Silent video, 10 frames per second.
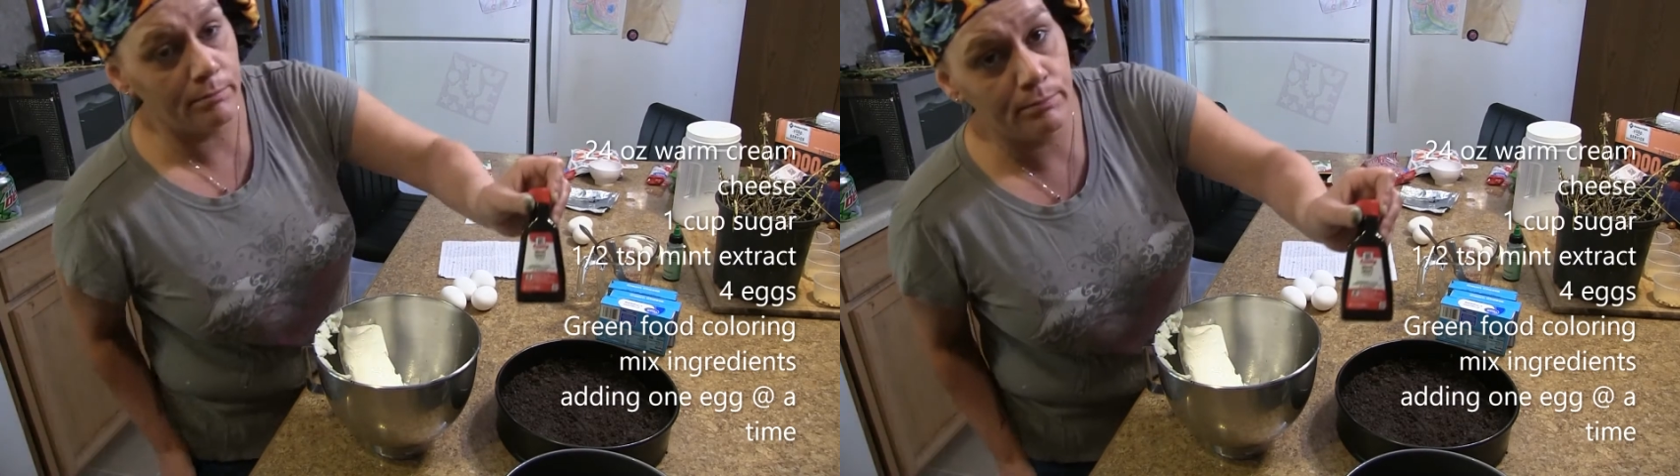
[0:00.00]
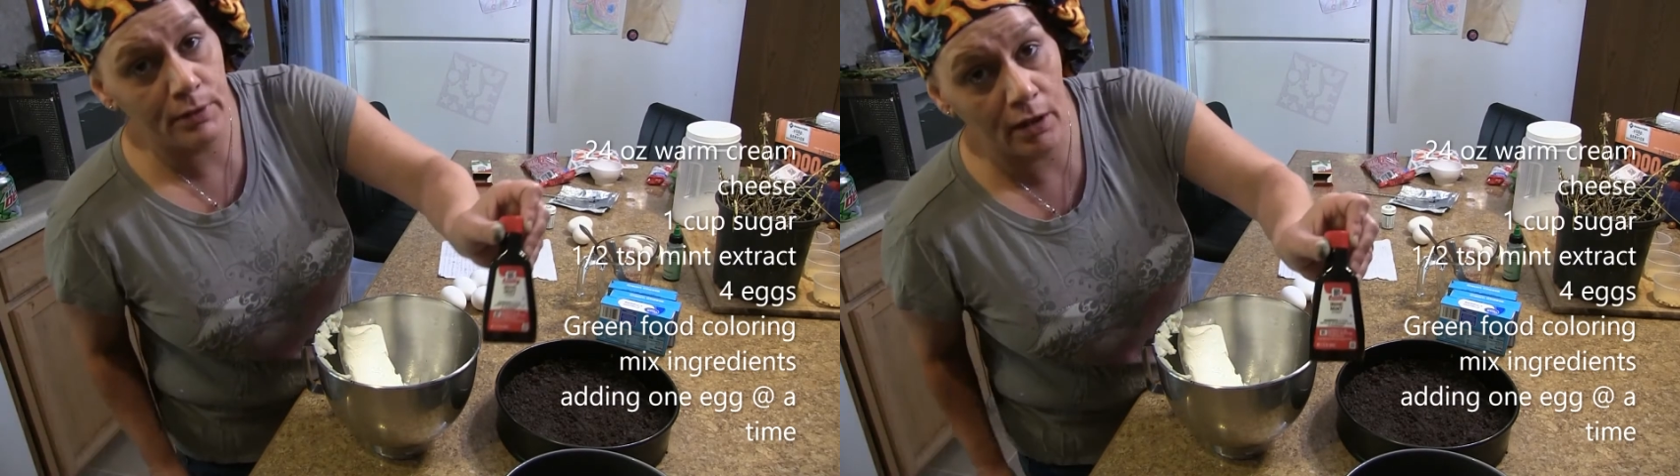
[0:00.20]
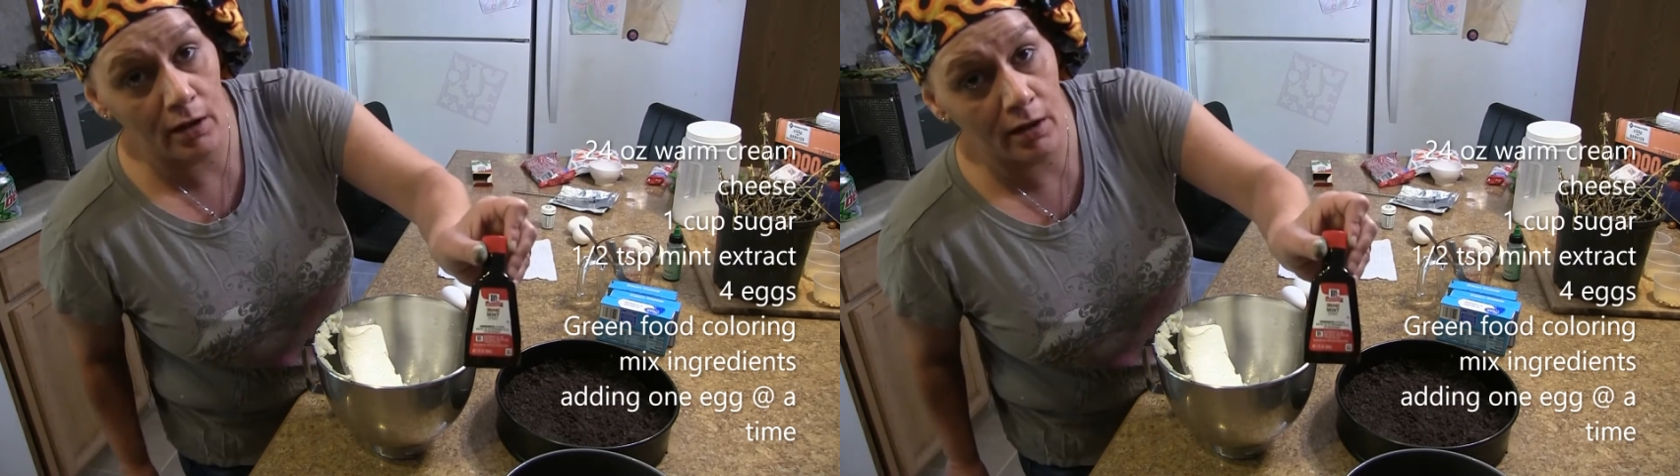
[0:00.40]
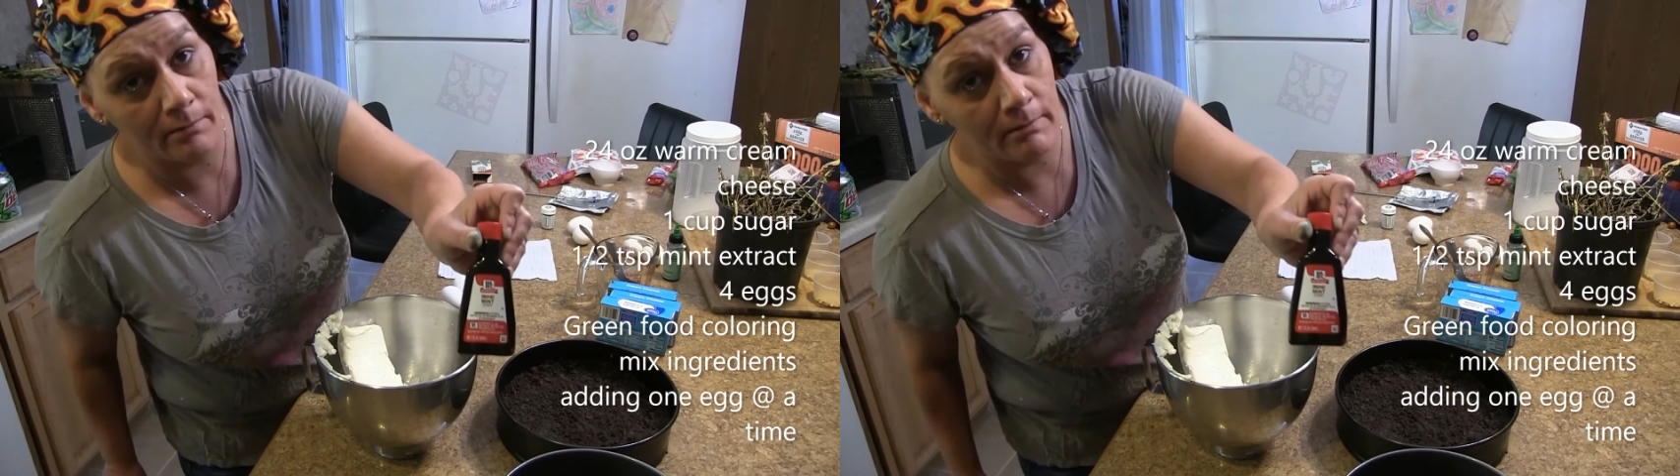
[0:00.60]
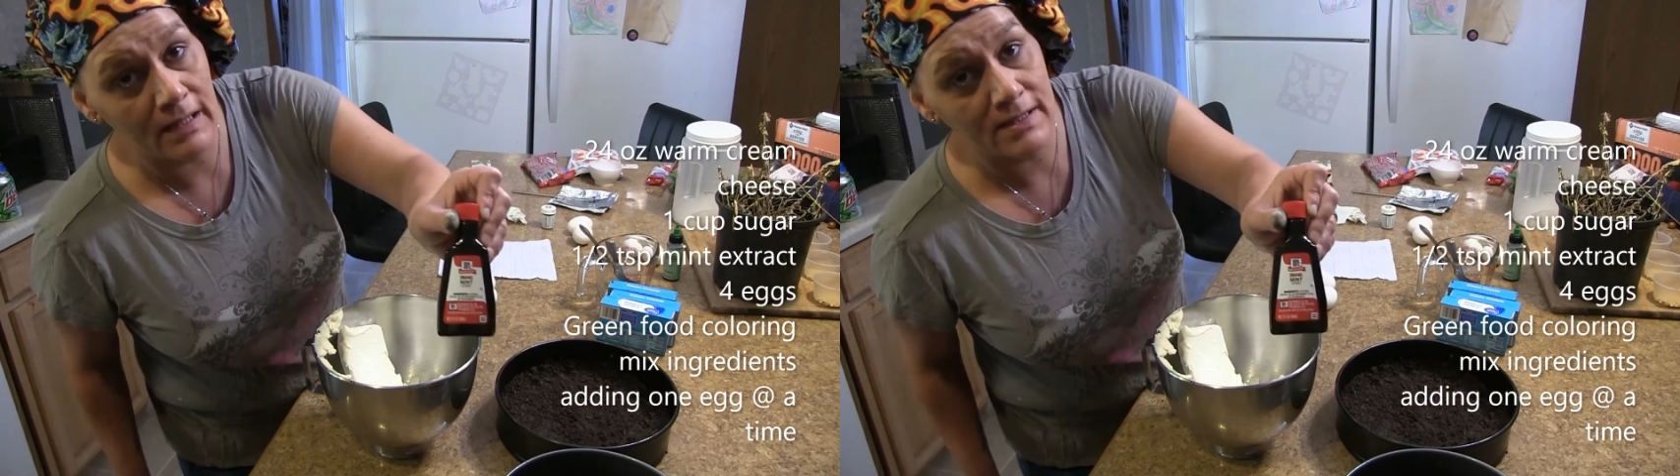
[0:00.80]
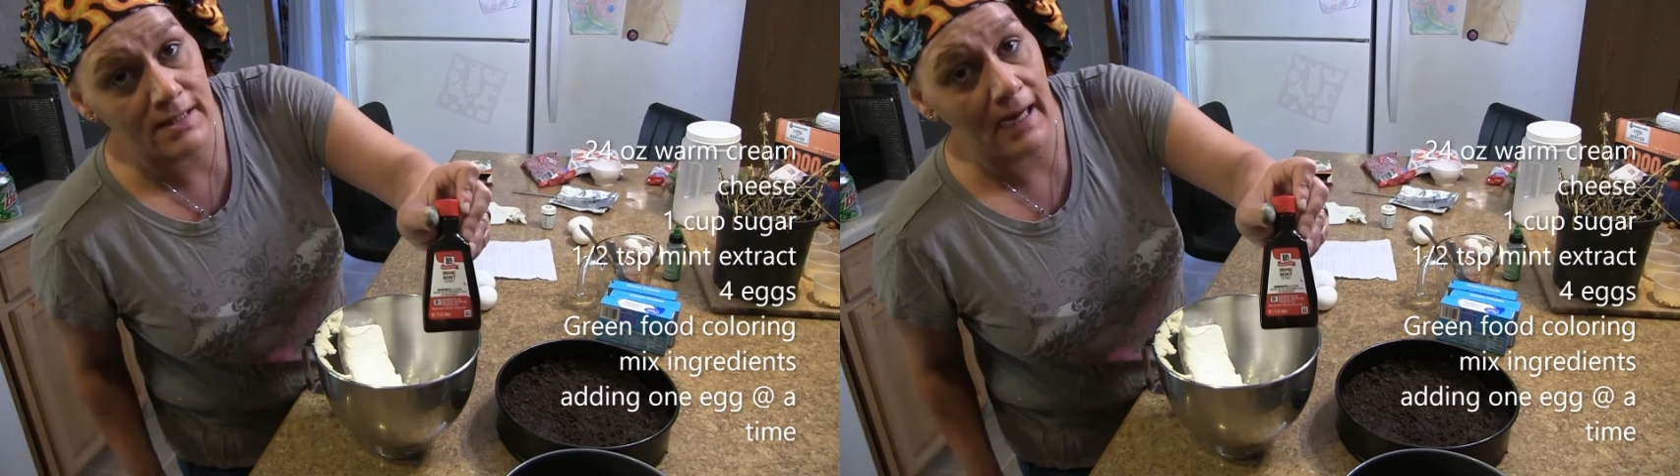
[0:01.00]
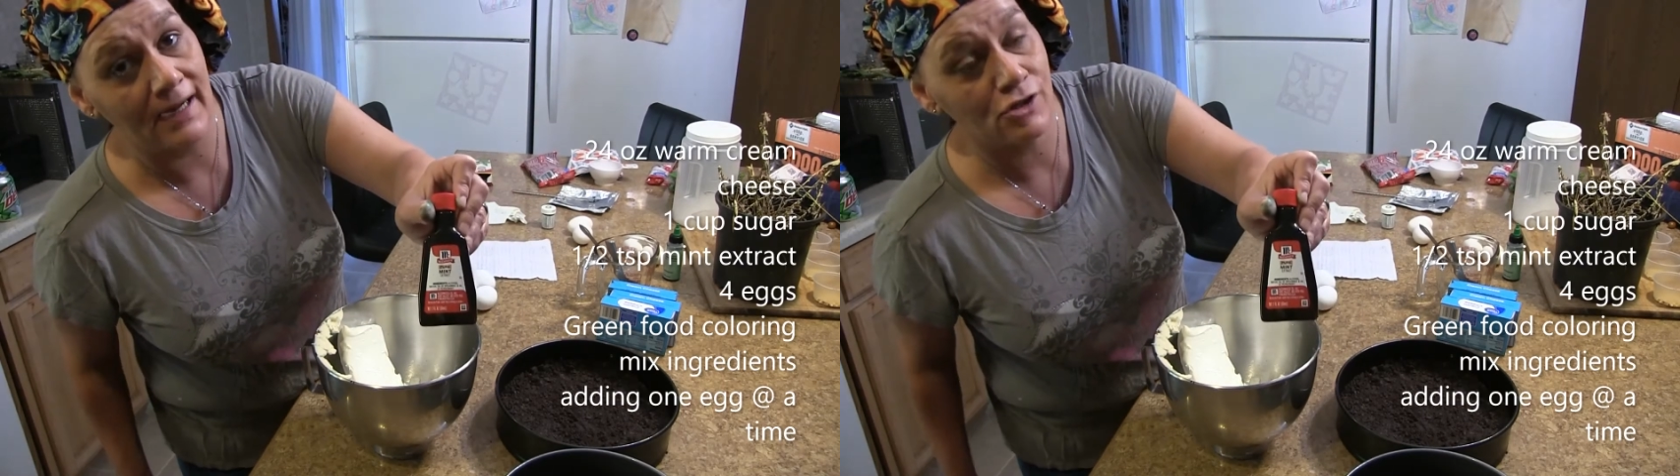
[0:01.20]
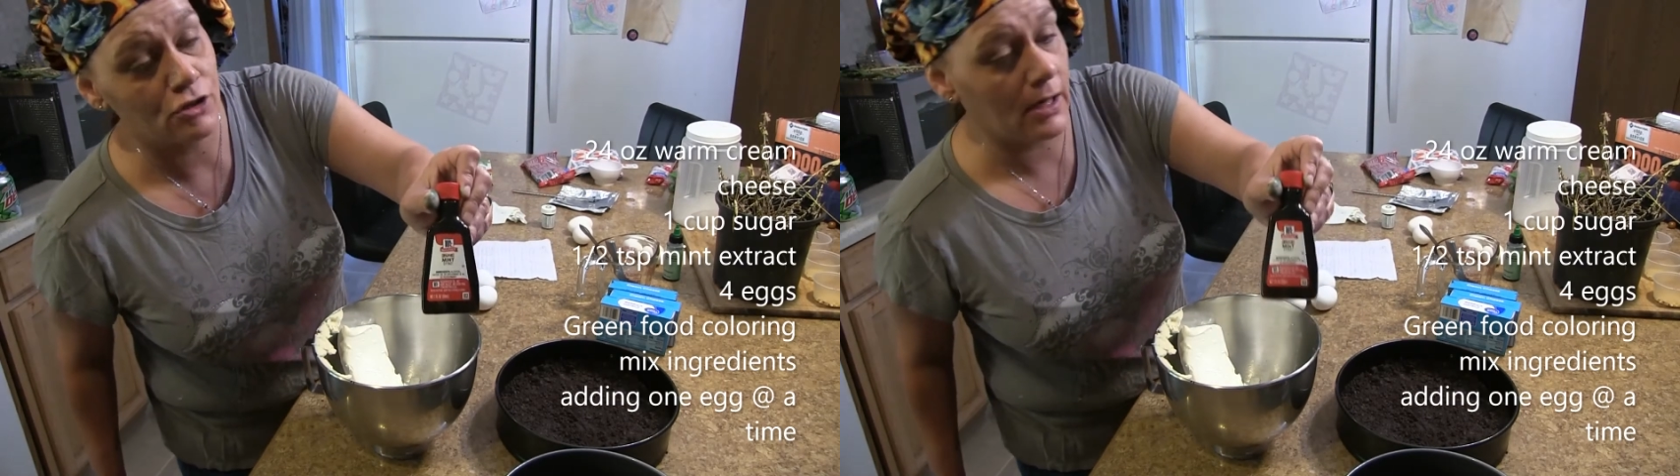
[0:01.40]
pure mint
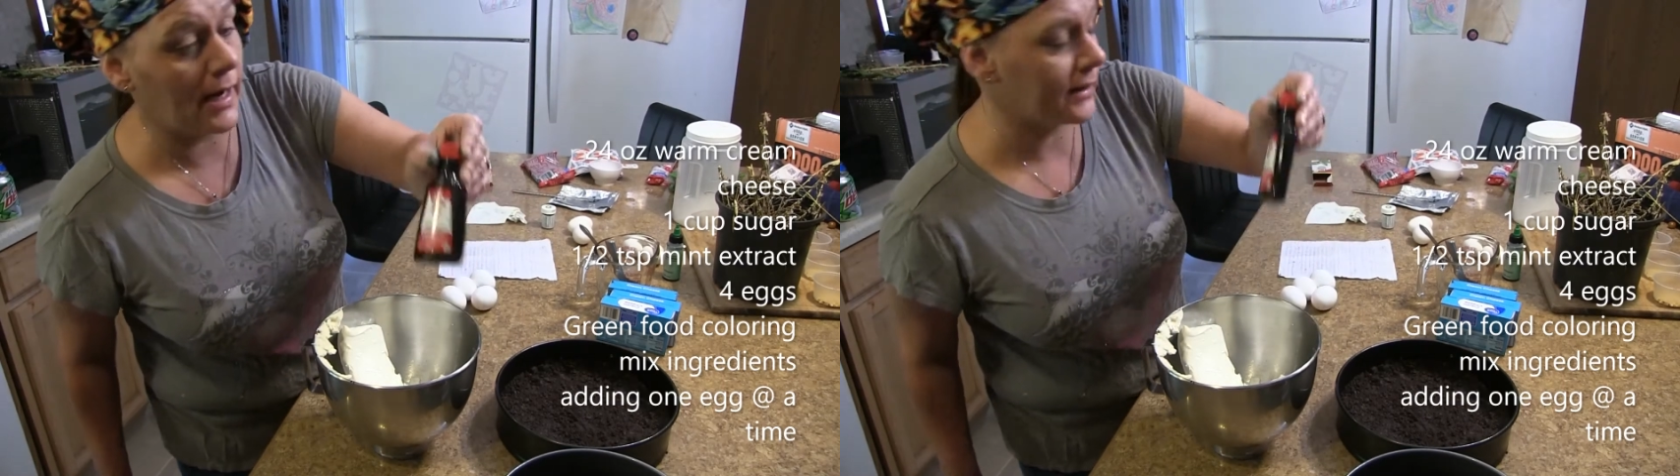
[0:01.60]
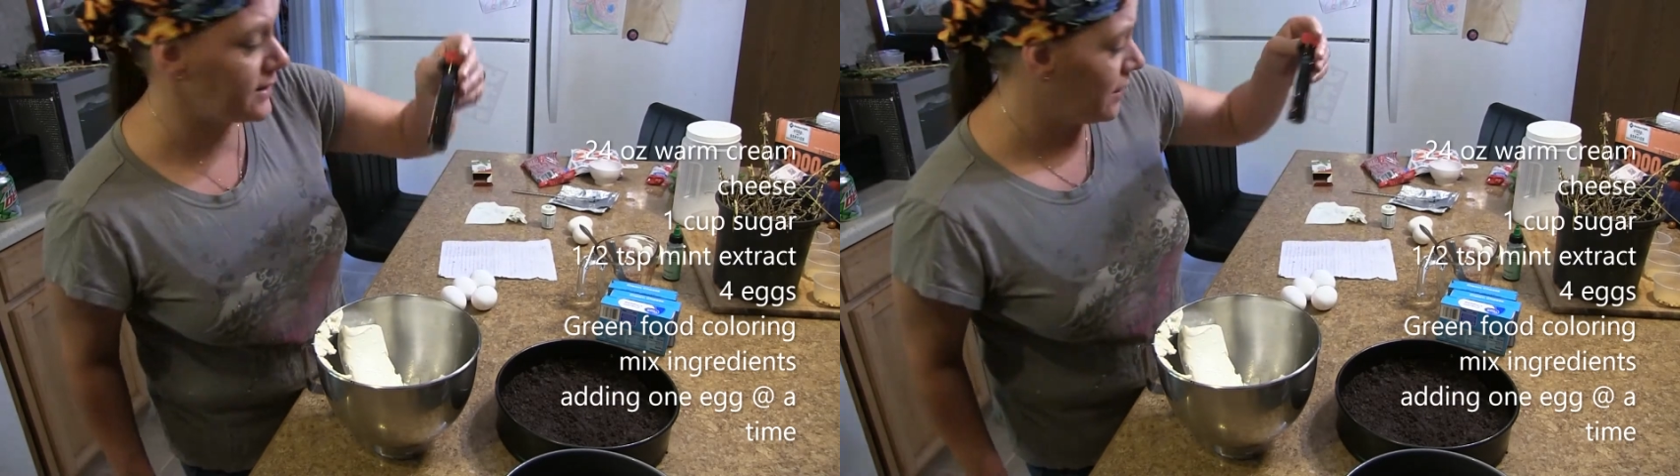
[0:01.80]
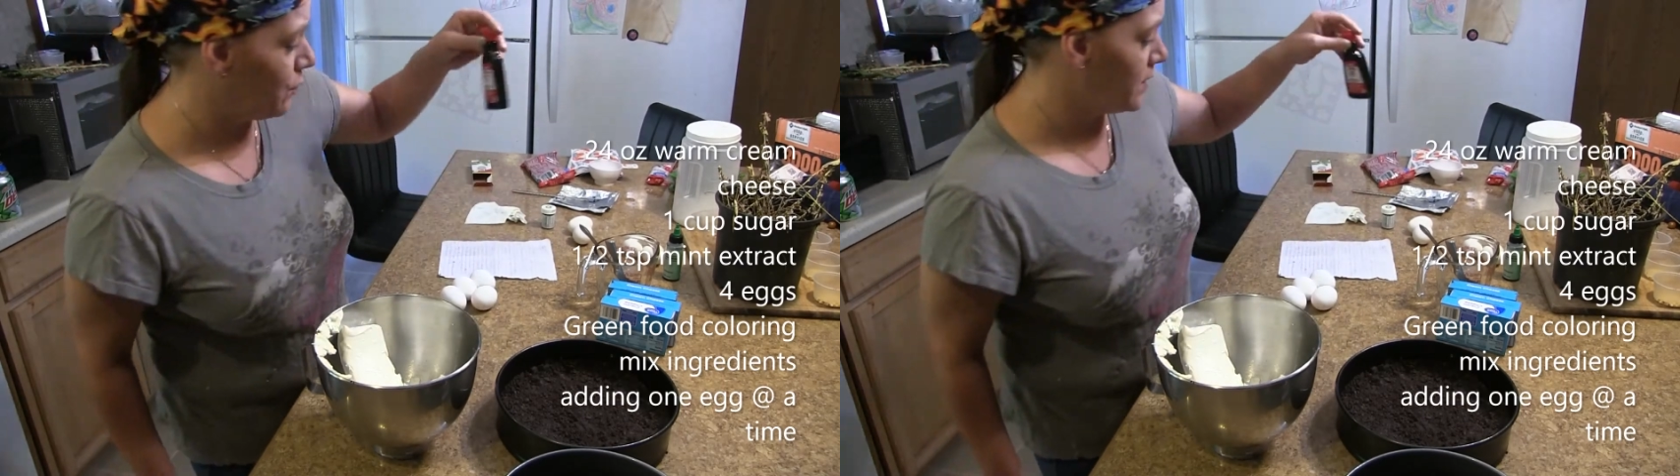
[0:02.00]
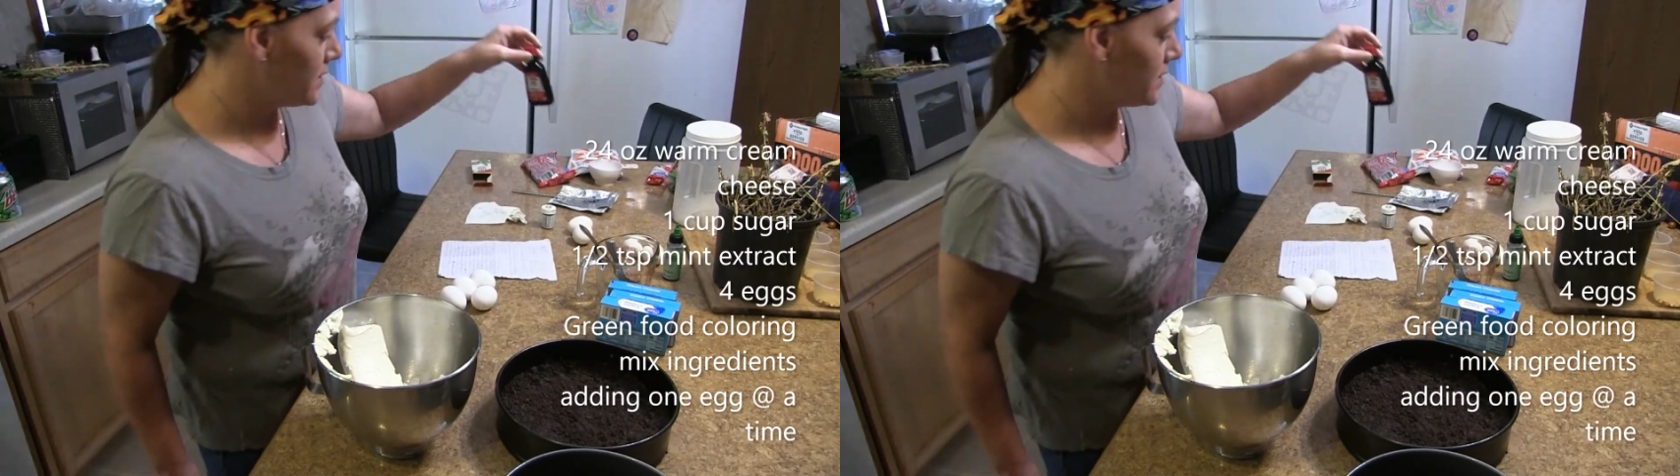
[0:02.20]
extract, and we